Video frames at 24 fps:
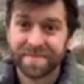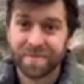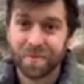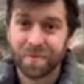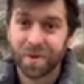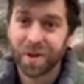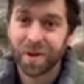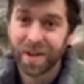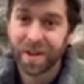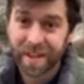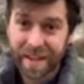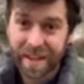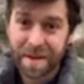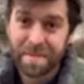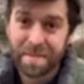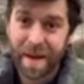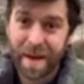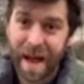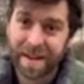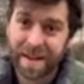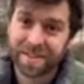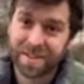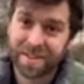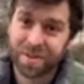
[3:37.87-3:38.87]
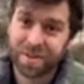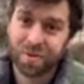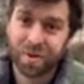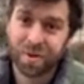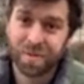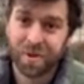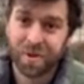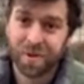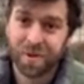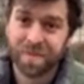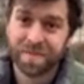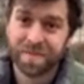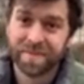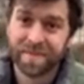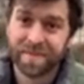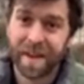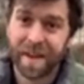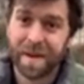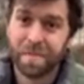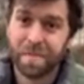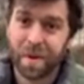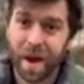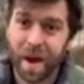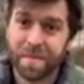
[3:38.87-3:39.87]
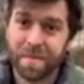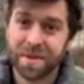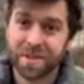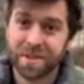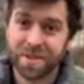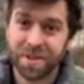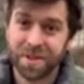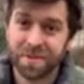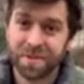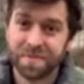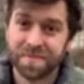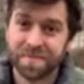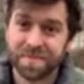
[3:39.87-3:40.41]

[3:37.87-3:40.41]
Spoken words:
We're gonna get back to normal. I promise you.